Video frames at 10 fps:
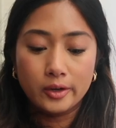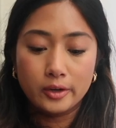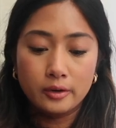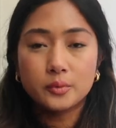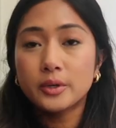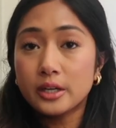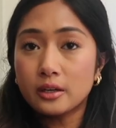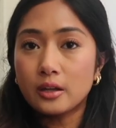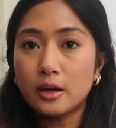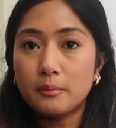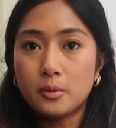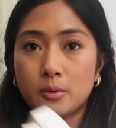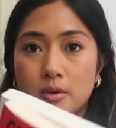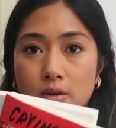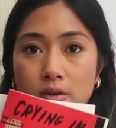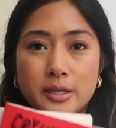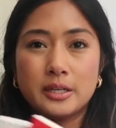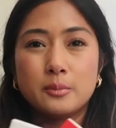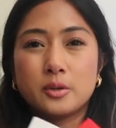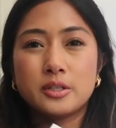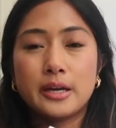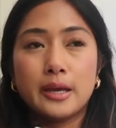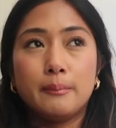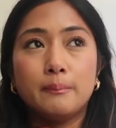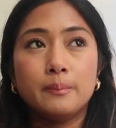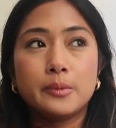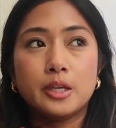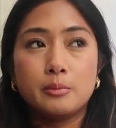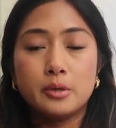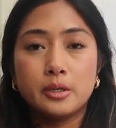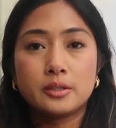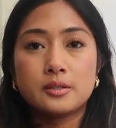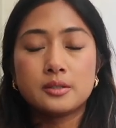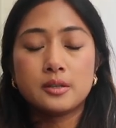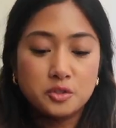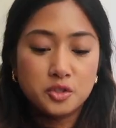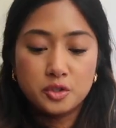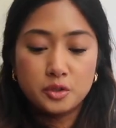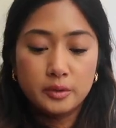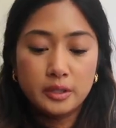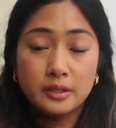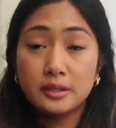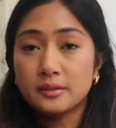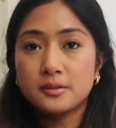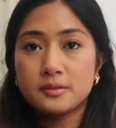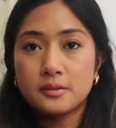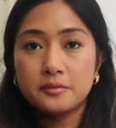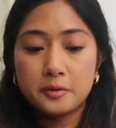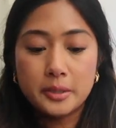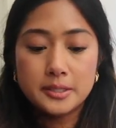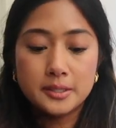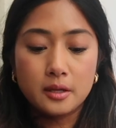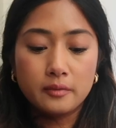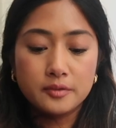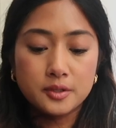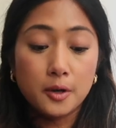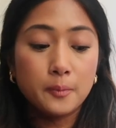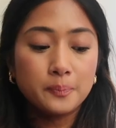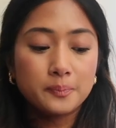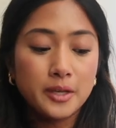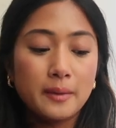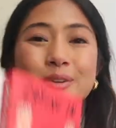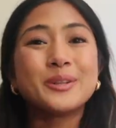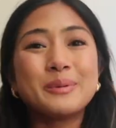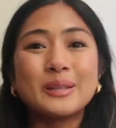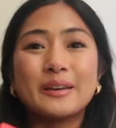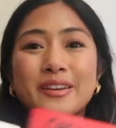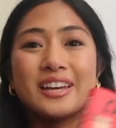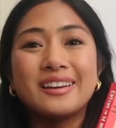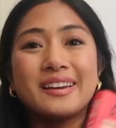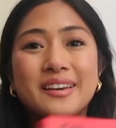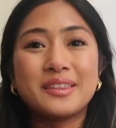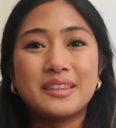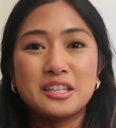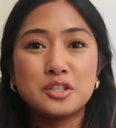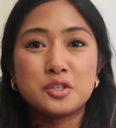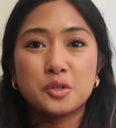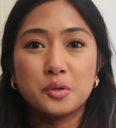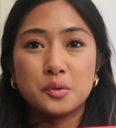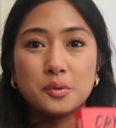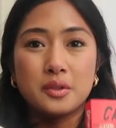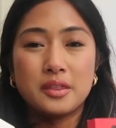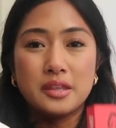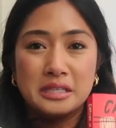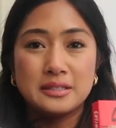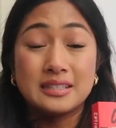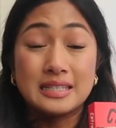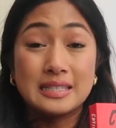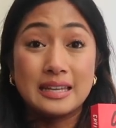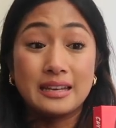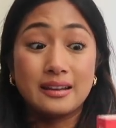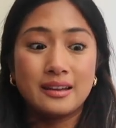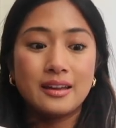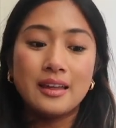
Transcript: on reading a lot more, spending more time in books and just doing things for myself. So yeah, really been loving these two this season